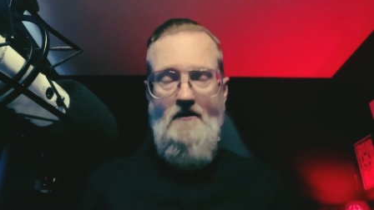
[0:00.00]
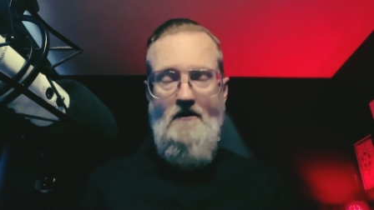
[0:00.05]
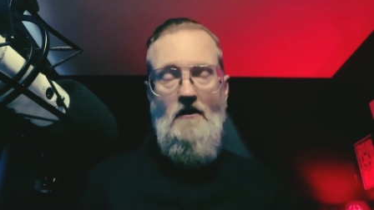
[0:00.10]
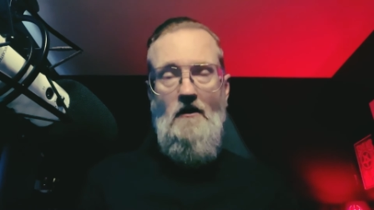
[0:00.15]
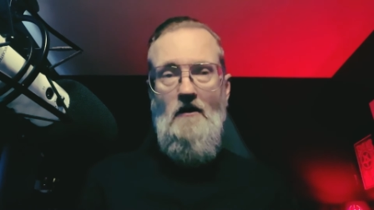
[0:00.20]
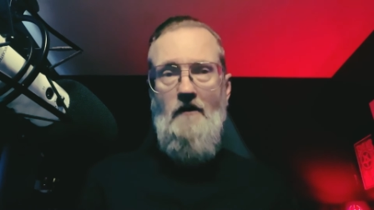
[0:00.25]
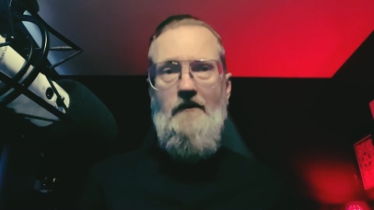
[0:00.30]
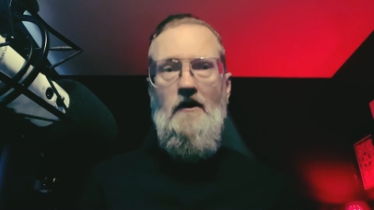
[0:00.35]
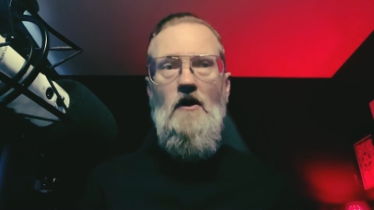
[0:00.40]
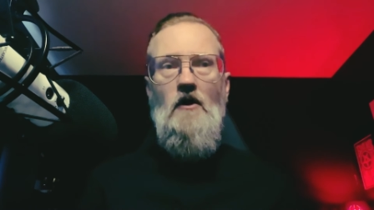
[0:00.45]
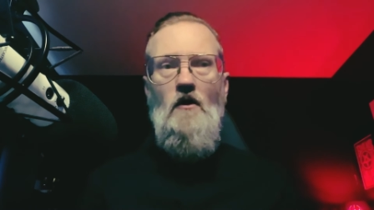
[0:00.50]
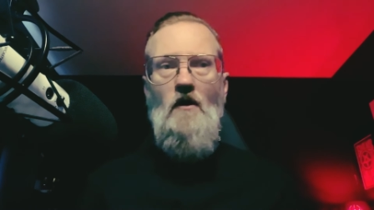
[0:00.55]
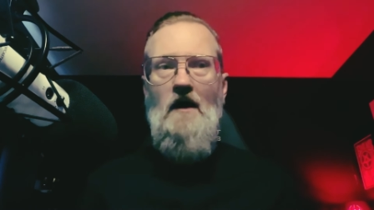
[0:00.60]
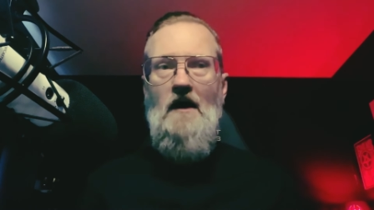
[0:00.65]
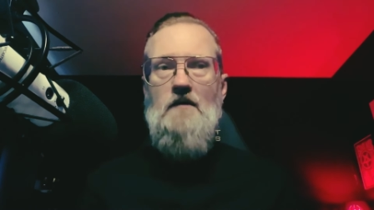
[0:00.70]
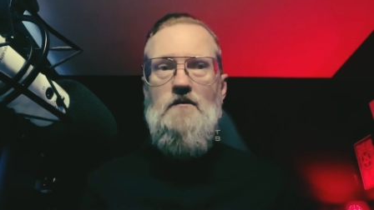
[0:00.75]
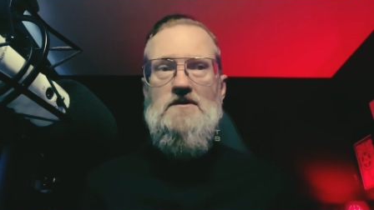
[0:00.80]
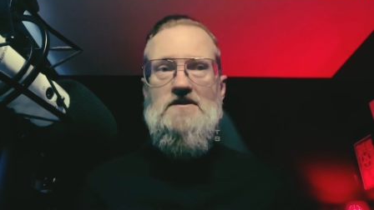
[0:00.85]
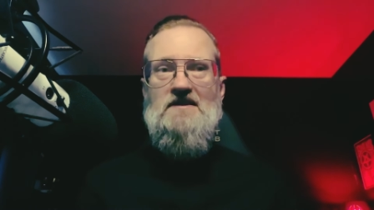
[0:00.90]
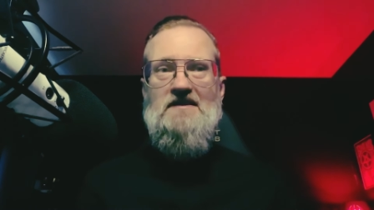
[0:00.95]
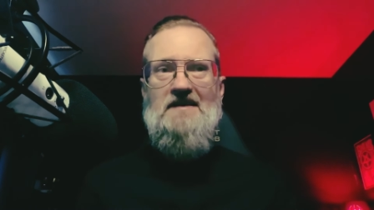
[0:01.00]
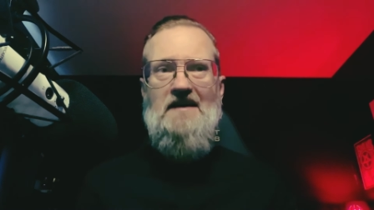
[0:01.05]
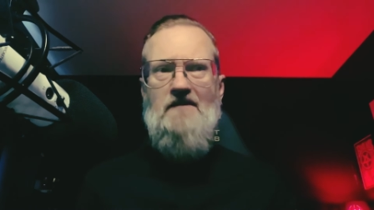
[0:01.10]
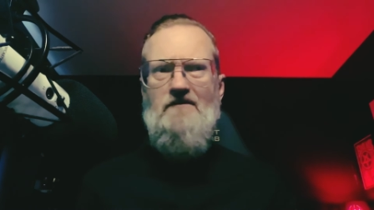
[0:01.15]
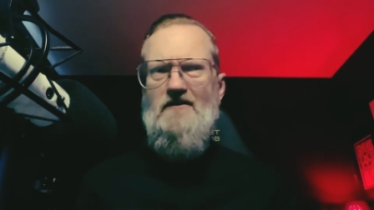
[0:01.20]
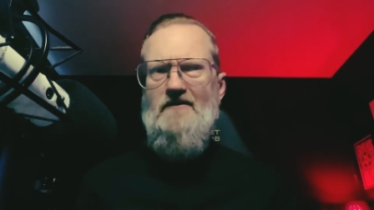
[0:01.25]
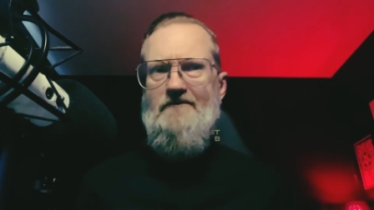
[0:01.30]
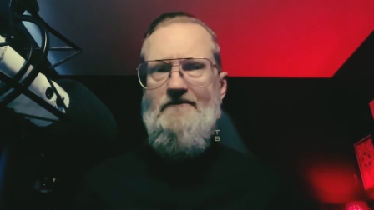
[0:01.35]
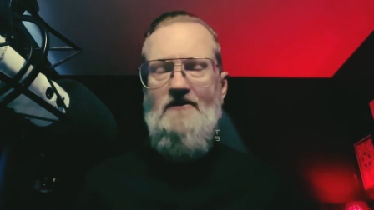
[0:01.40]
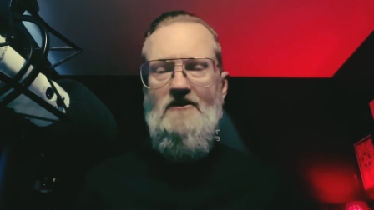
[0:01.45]
although I was
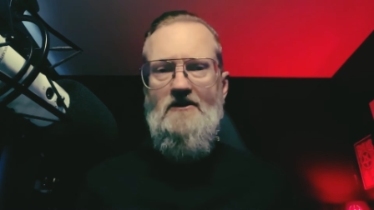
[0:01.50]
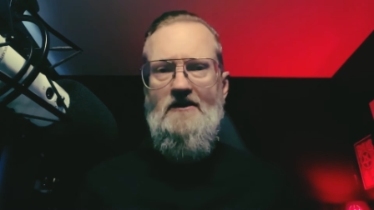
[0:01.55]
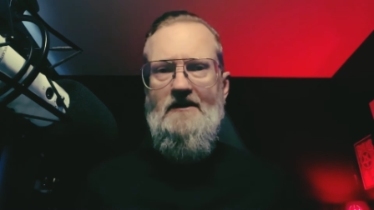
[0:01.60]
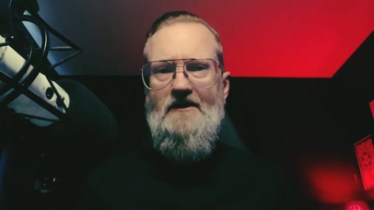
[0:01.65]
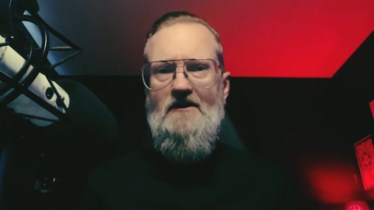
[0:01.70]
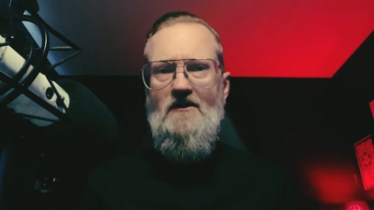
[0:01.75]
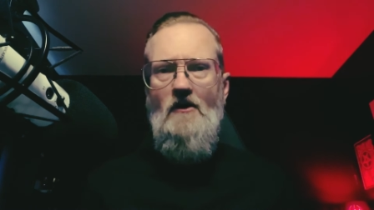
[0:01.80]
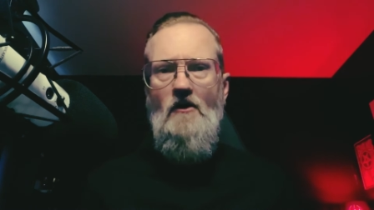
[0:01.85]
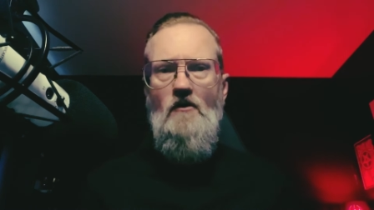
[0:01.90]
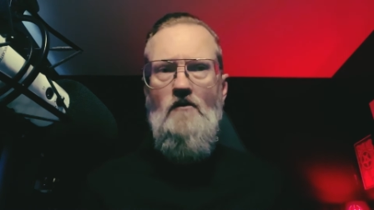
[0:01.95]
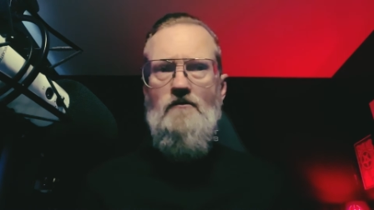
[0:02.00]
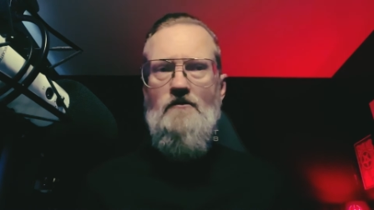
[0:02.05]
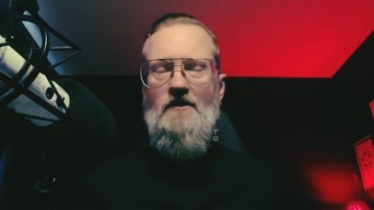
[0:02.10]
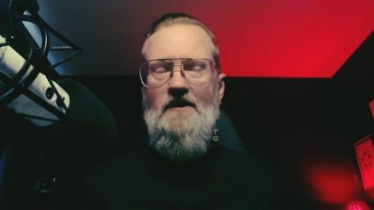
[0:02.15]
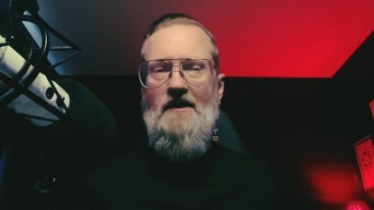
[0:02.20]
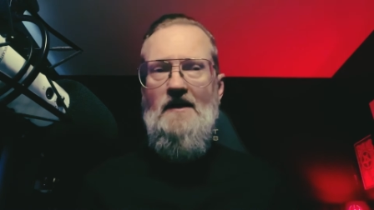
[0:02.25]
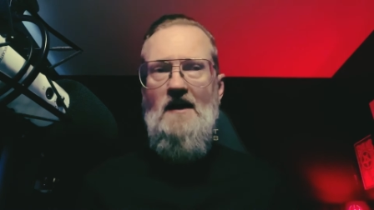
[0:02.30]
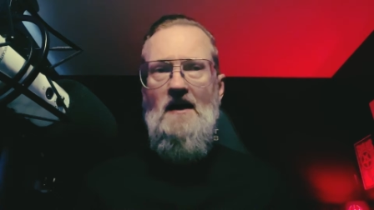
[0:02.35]
never fully over it.